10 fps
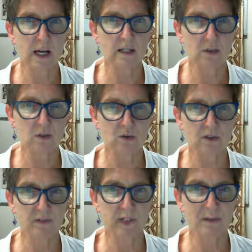how social
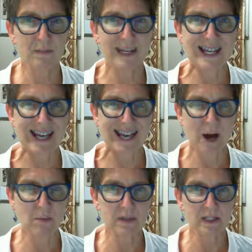development
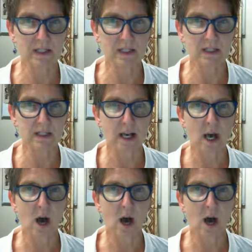encompasses